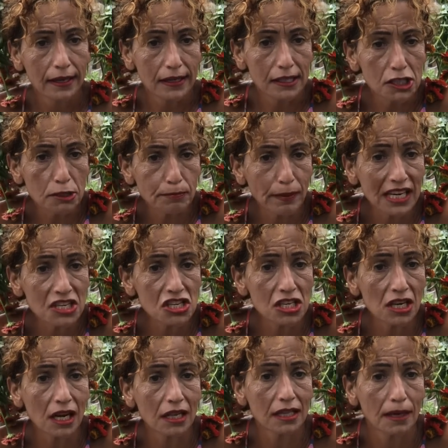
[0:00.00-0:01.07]

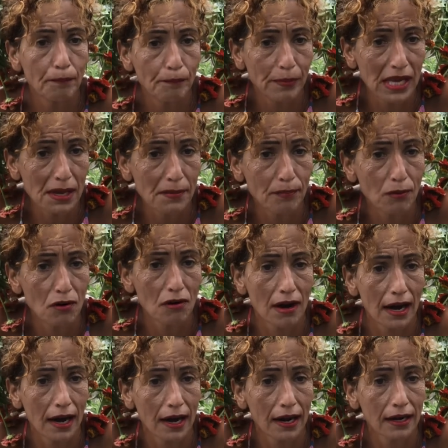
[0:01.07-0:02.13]
especially the people
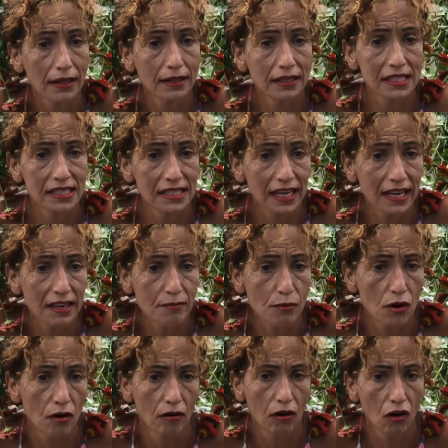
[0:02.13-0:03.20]
are
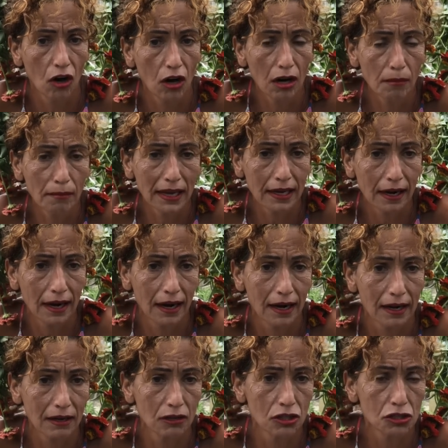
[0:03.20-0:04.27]
disabled. All my
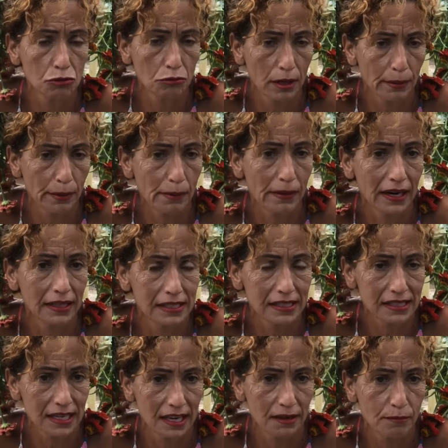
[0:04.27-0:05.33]
heart goes to everybody
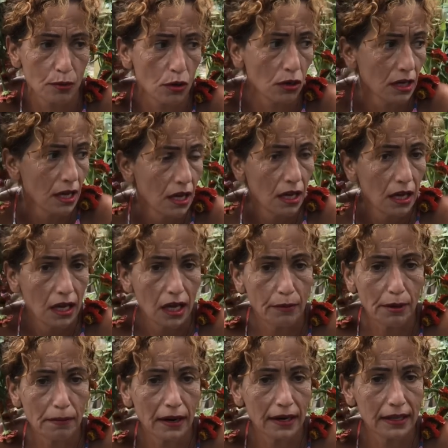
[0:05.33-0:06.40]
disabled.
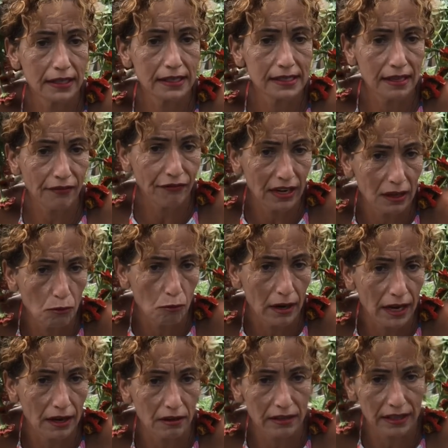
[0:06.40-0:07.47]
Everybody is not feeling
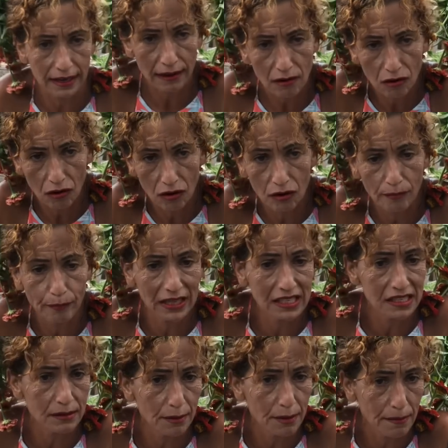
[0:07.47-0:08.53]
well, at home.
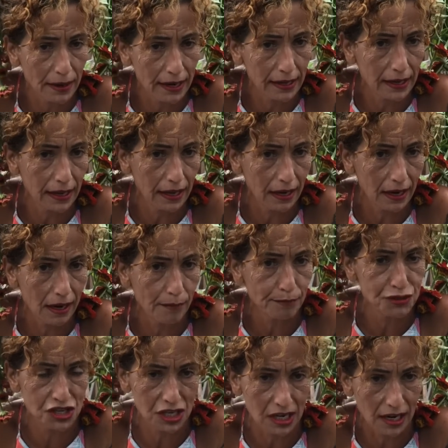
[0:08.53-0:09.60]
Please, everybody, get
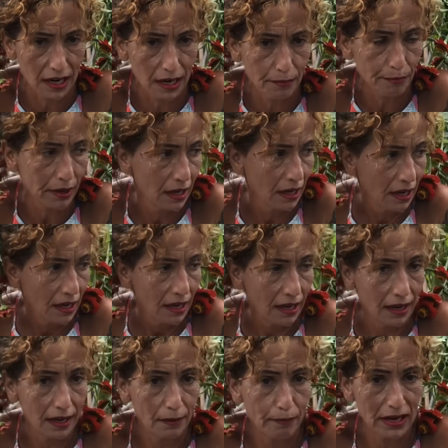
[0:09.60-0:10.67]
up, cheer up,
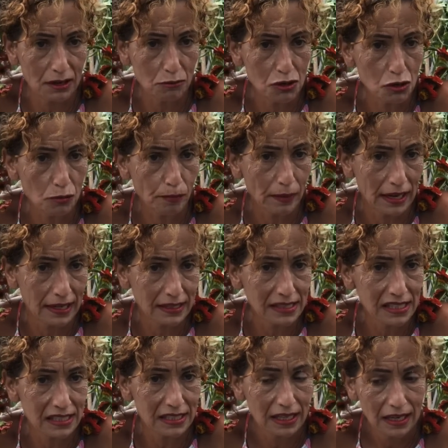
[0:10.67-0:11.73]
play with your
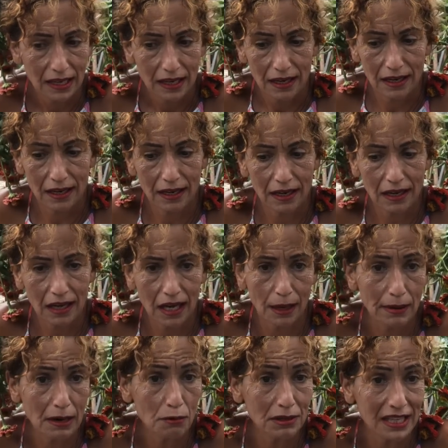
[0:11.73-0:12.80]
plants,
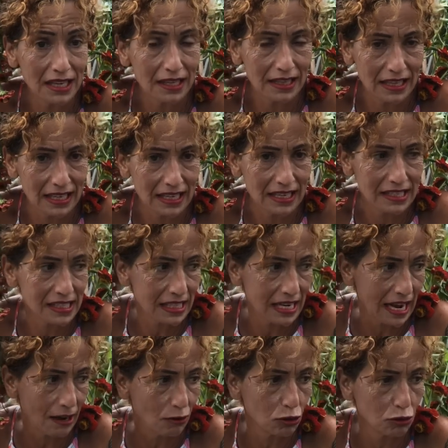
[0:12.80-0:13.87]
come out with ideas
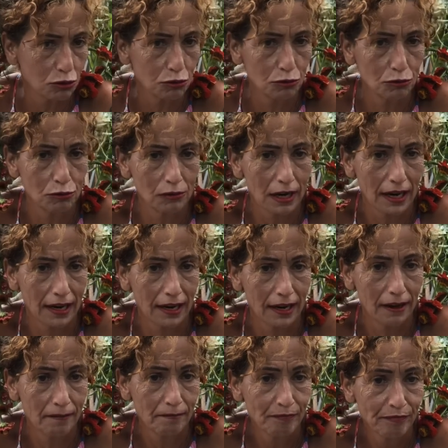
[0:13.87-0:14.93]
how to
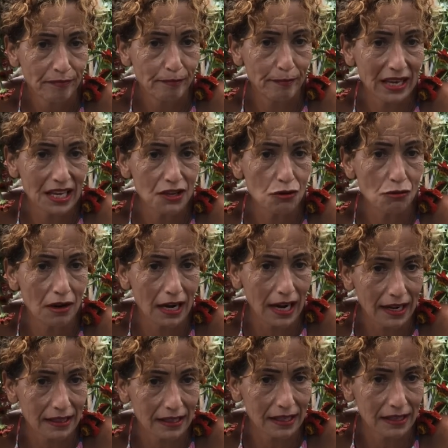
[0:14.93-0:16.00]
make your
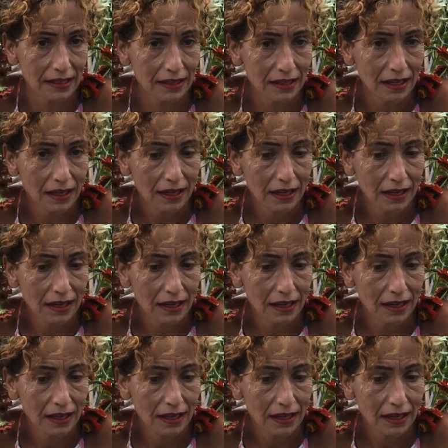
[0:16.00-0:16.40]
garden